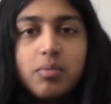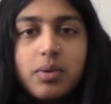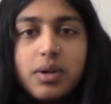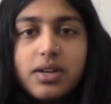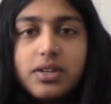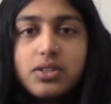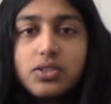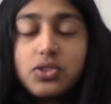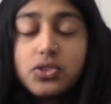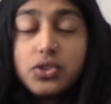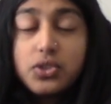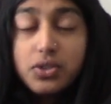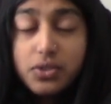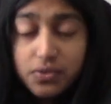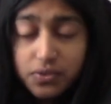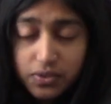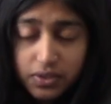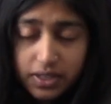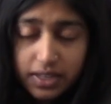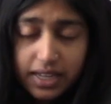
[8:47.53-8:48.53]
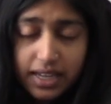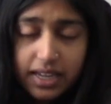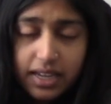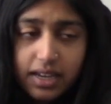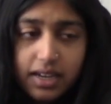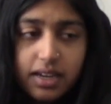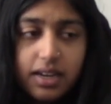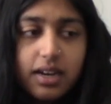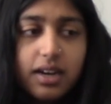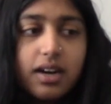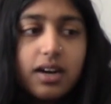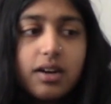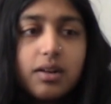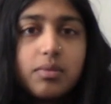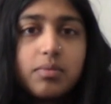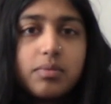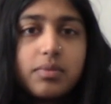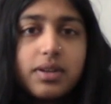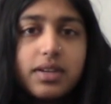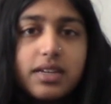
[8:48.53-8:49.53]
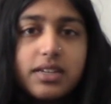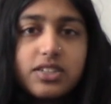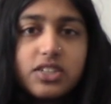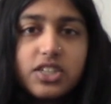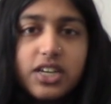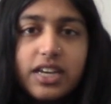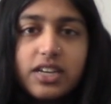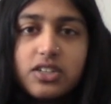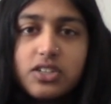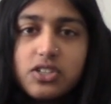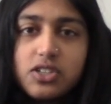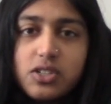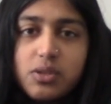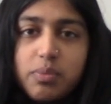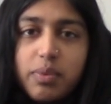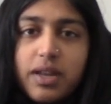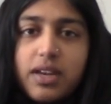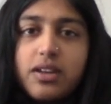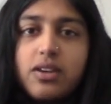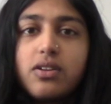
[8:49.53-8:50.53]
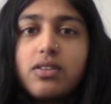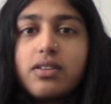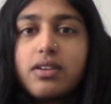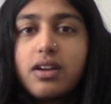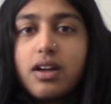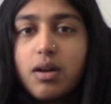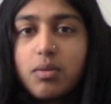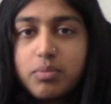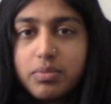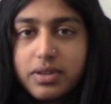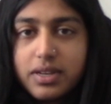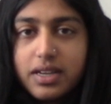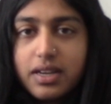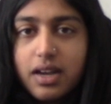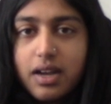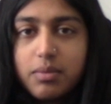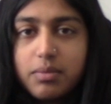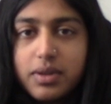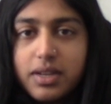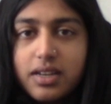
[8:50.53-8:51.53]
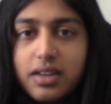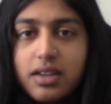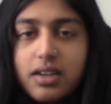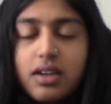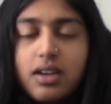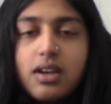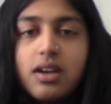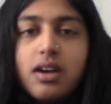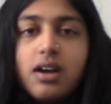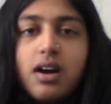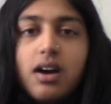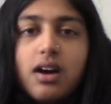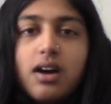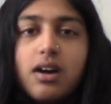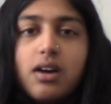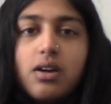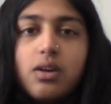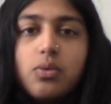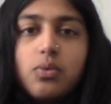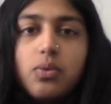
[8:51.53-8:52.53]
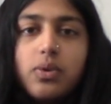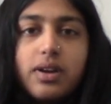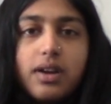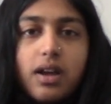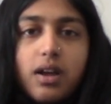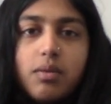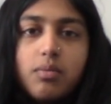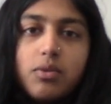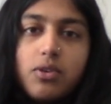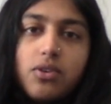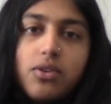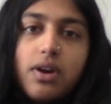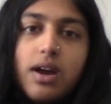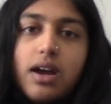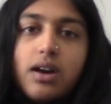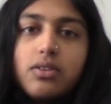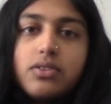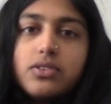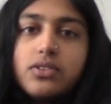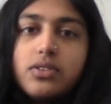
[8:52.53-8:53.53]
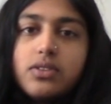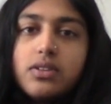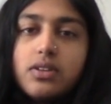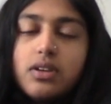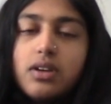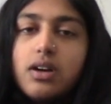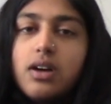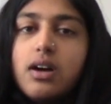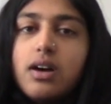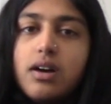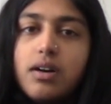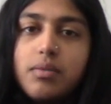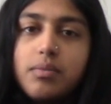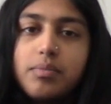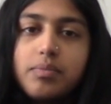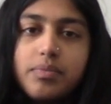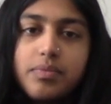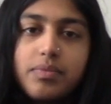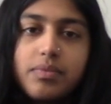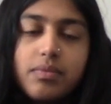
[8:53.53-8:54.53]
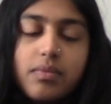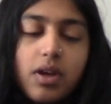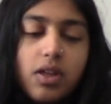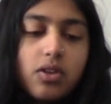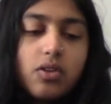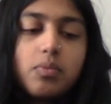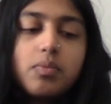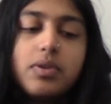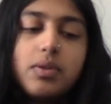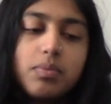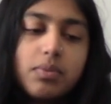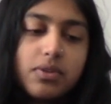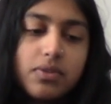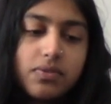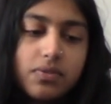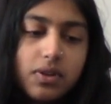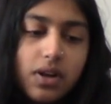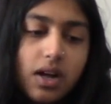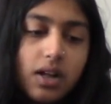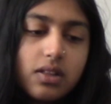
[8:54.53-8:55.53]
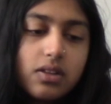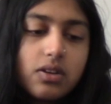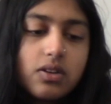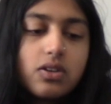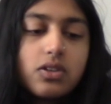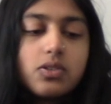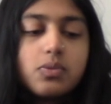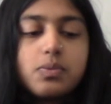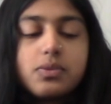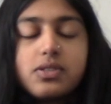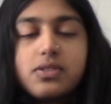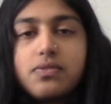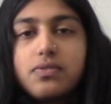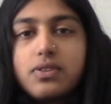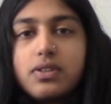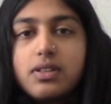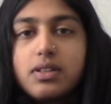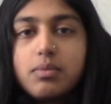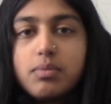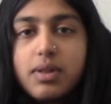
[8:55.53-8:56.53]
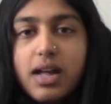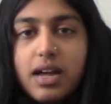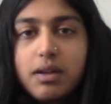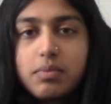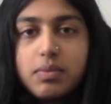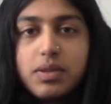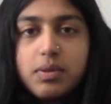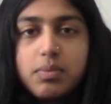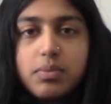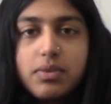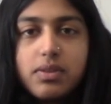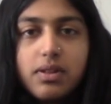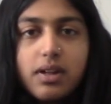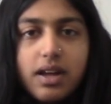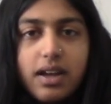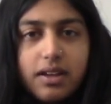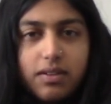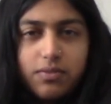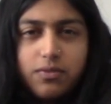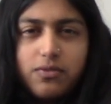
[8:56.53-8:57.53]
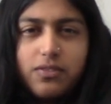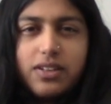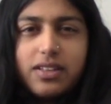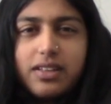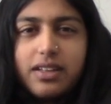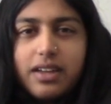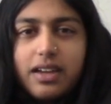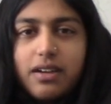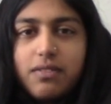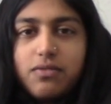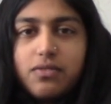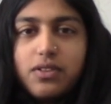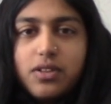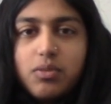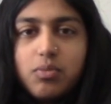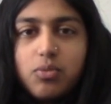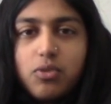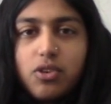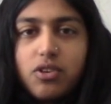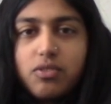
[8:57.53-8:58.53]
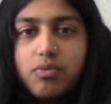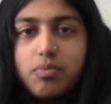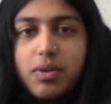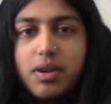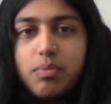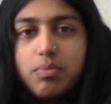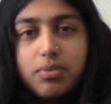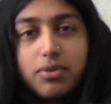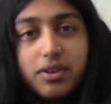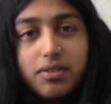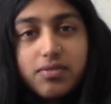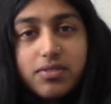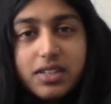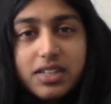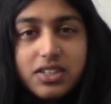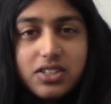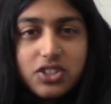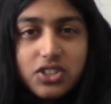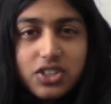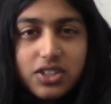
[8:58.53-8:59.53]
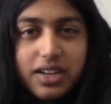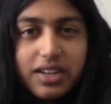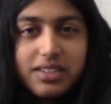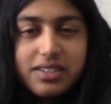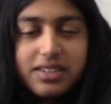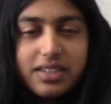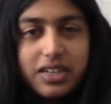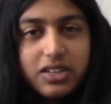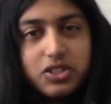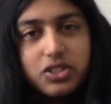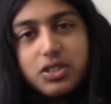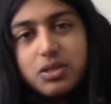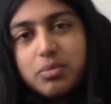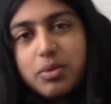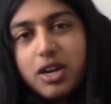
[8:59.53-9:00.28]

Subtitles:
but truthfully, it changes depending on the company I'm in. When I'm around other people of color, specifically black people, I feel like I feel more of my privilege as an Asian